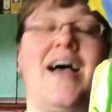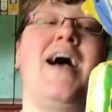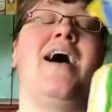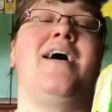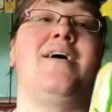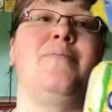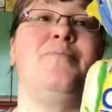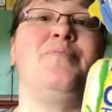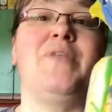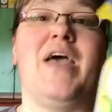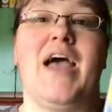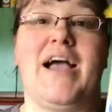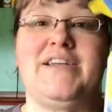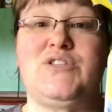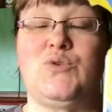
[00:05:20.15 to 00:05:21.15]

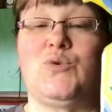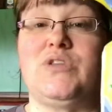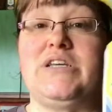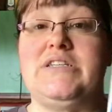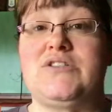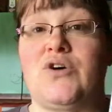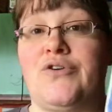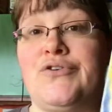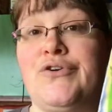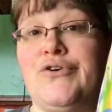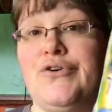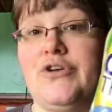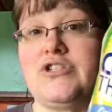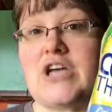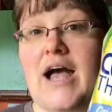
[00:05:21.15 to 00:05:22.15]
I saw these on
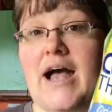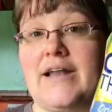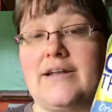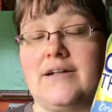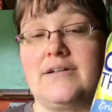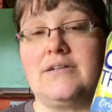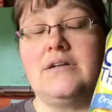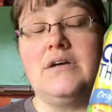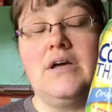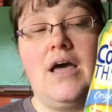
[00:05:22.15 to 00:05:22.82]
her channel.